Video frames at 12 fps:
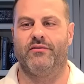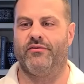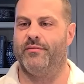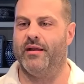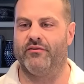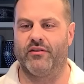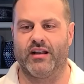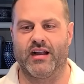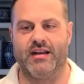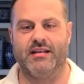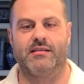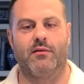If I'm ever like
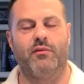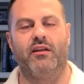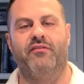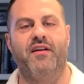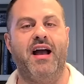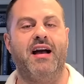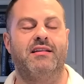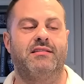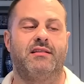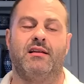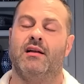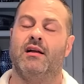I need something
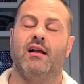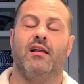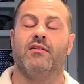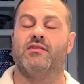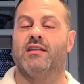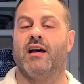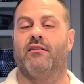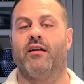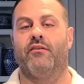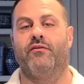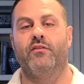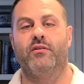fast, there's not a
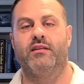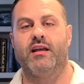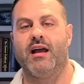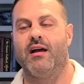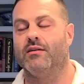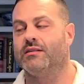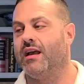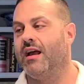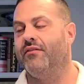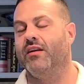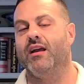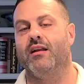lot of food in the house. I
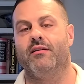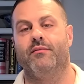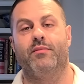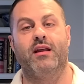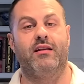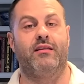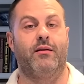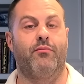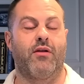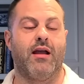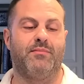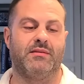haven't had anything
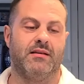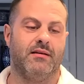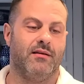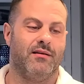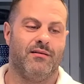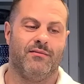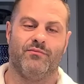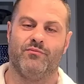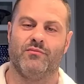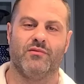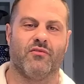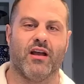prepped.
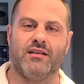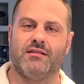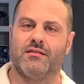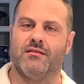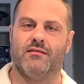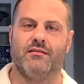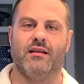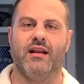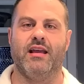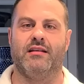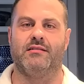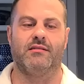Rice
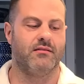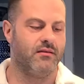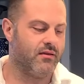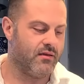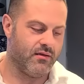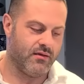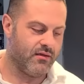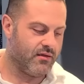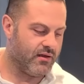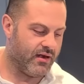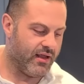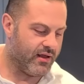and eggs.
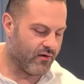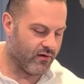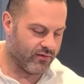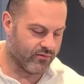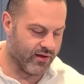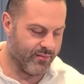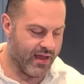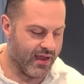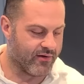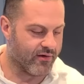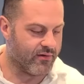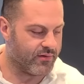You can hit all three
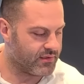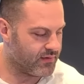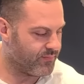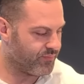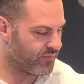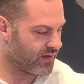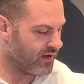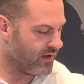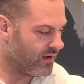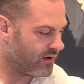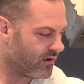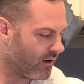macros:
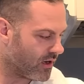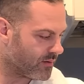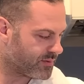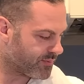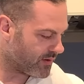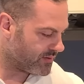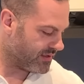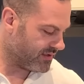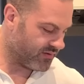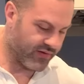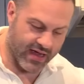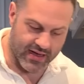carbs,
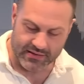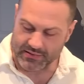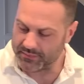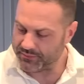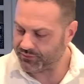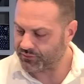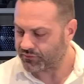proteins, fats.